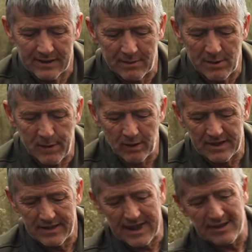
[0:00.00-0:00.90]
And we're
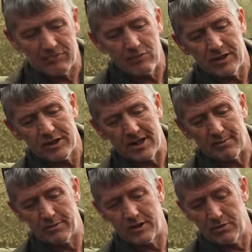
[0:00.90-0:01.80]
pulling that right
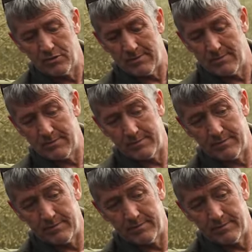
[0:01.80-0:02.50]
up to,